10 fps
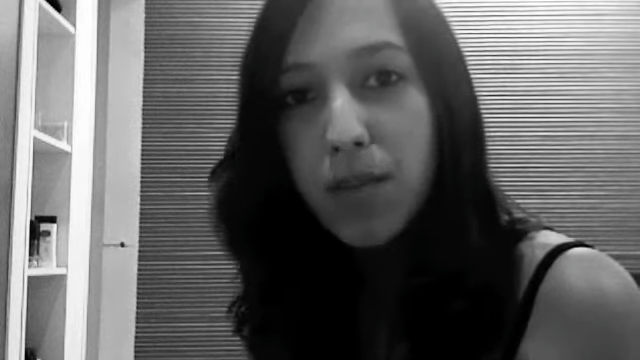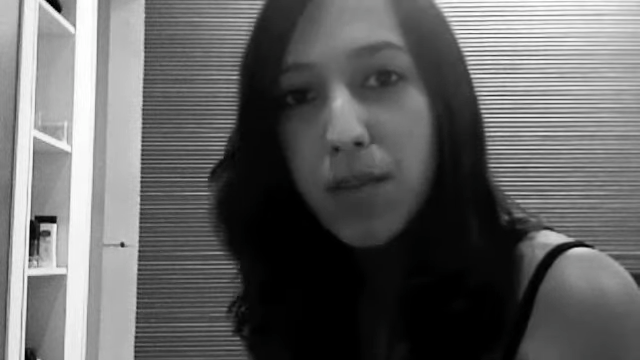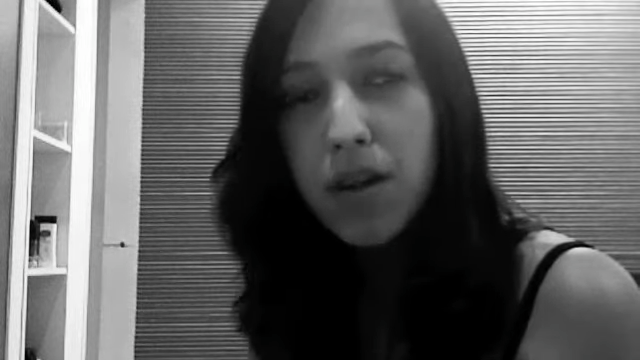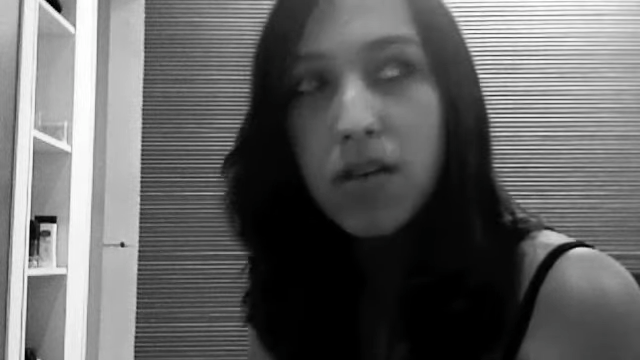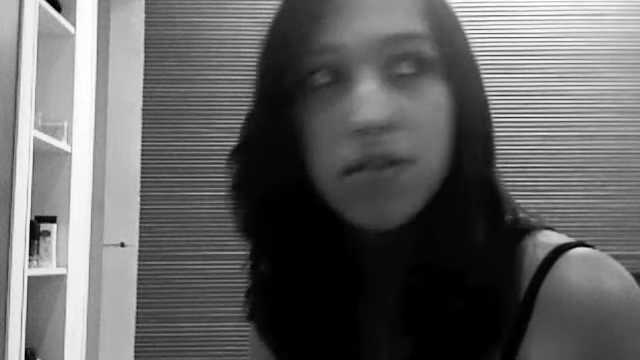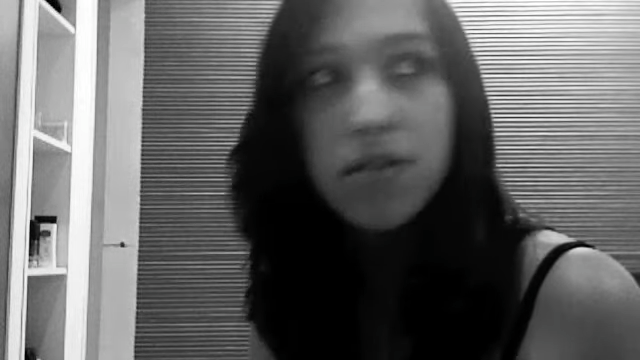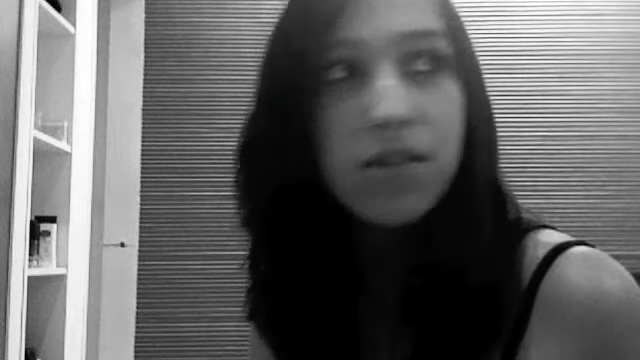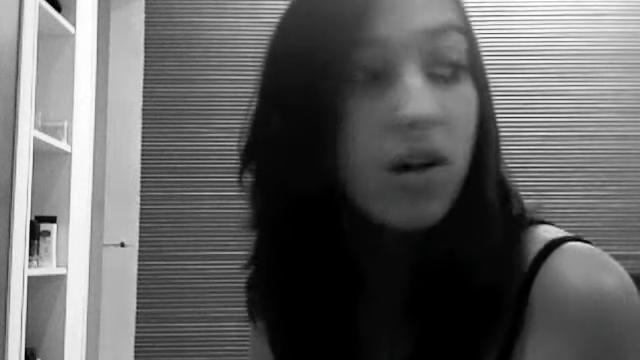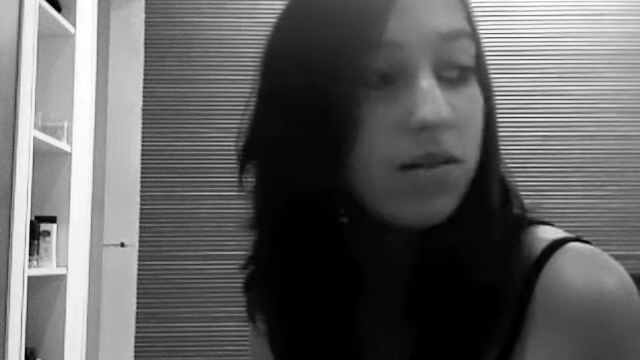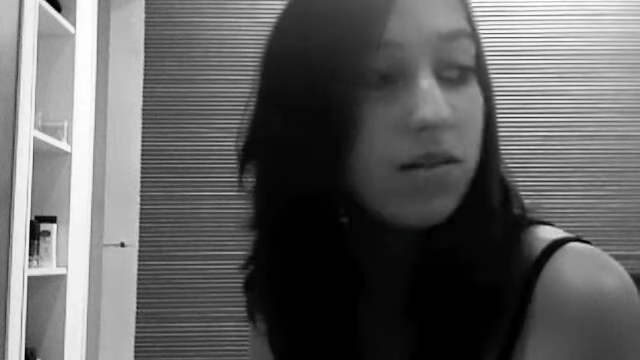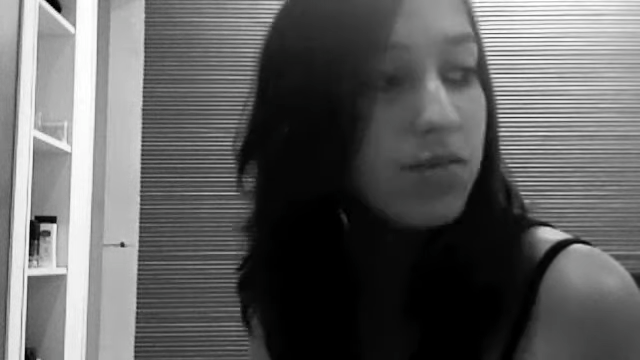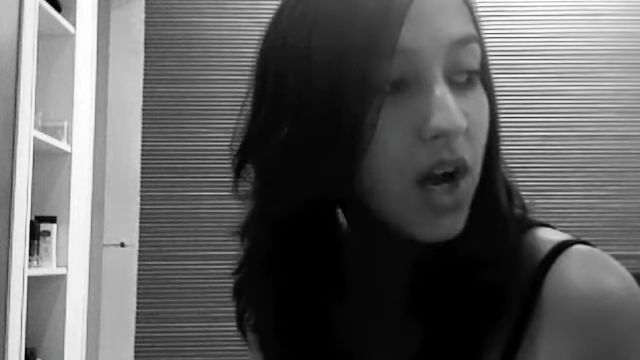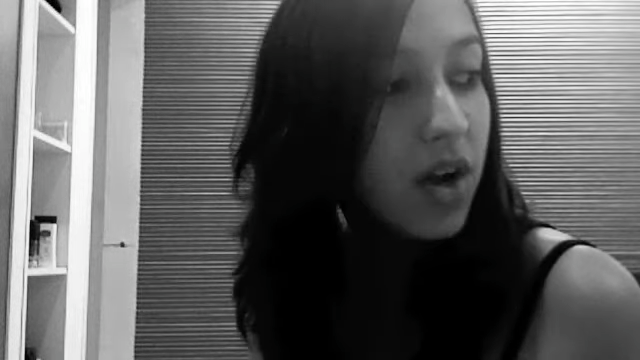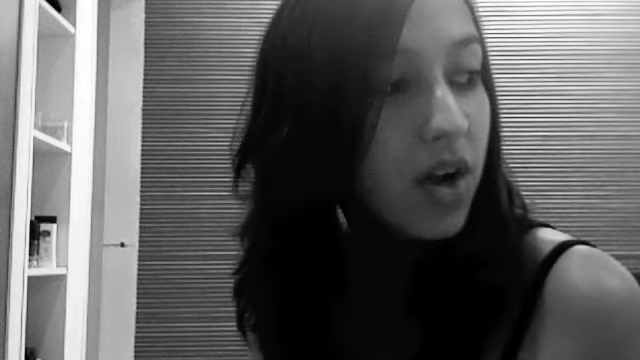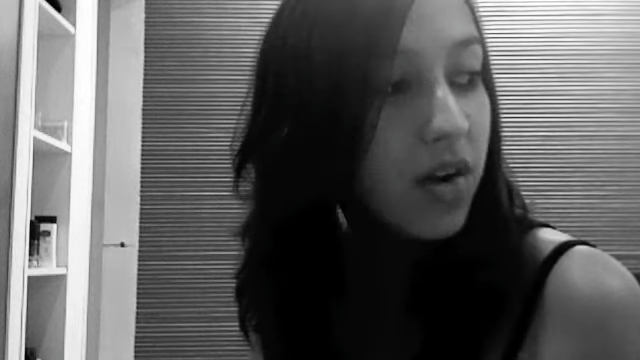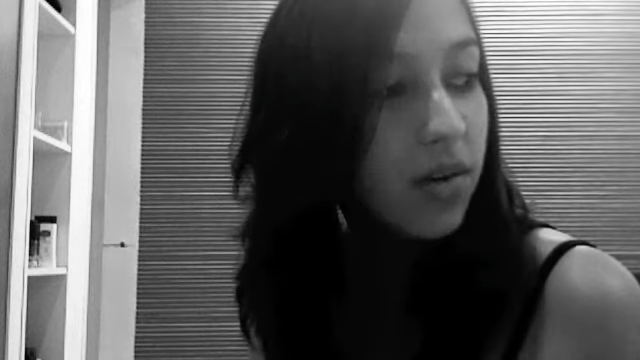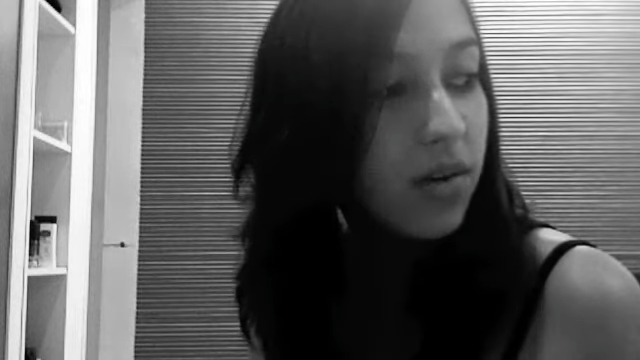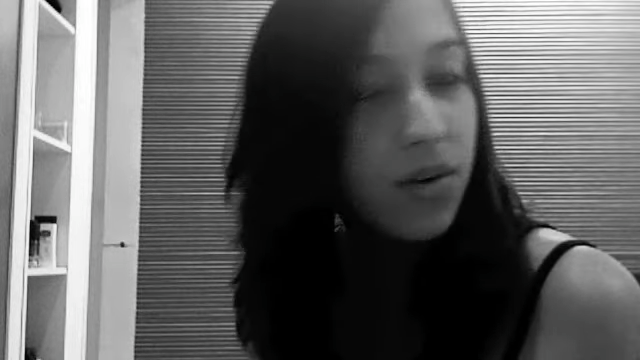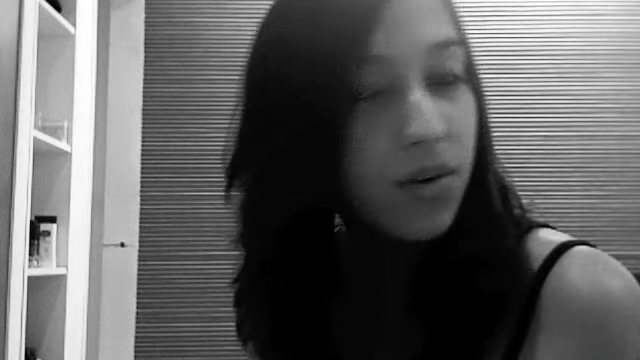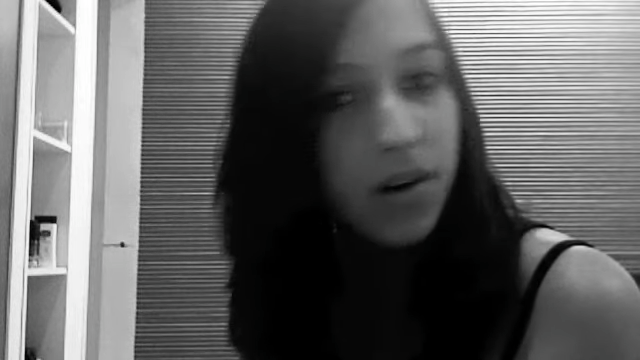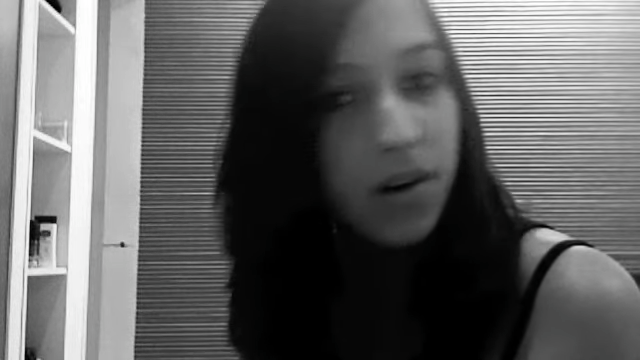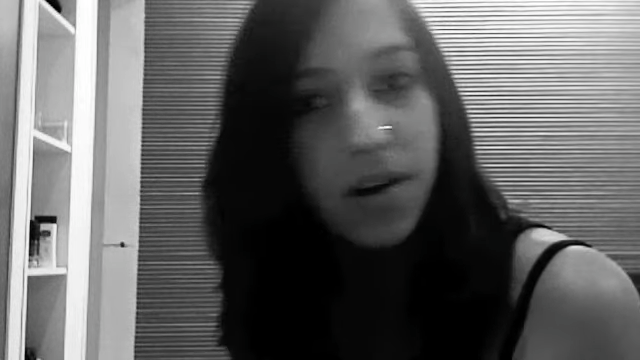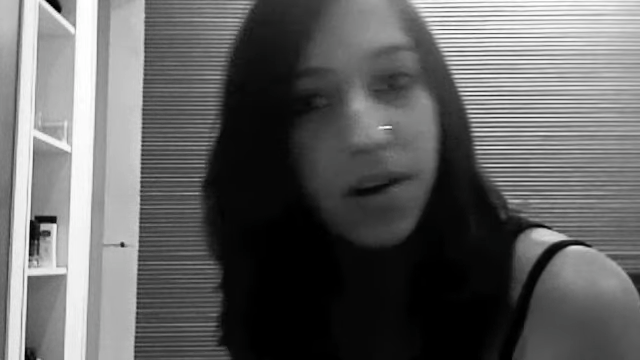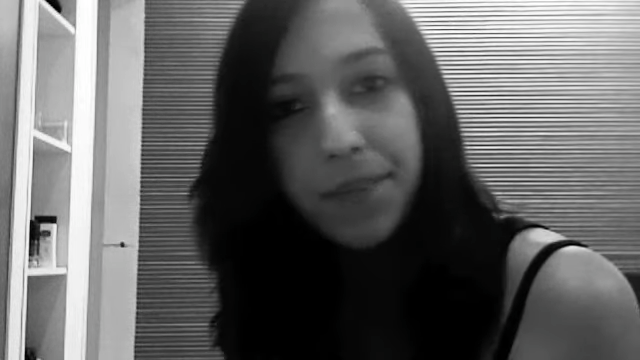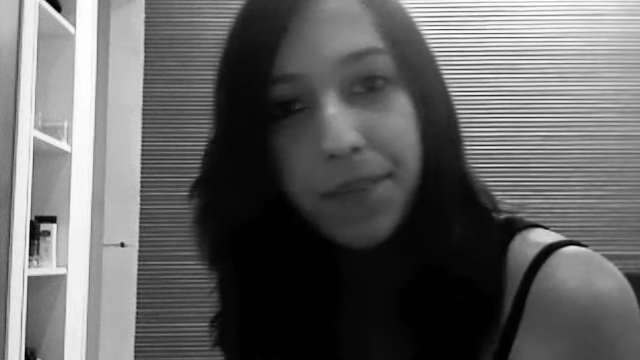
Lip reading: they call him Jacko or,